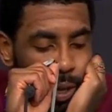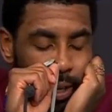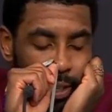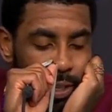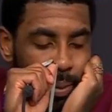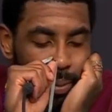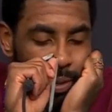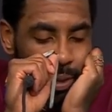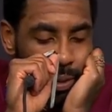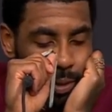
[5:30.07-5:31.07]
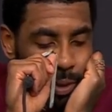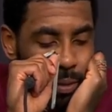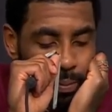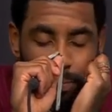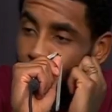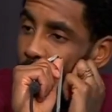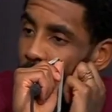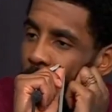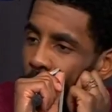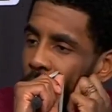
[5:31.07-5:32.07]
like a championship. So just
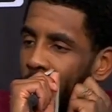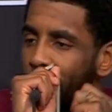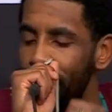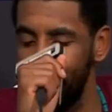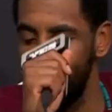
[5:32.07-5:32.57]
taking one day at a time.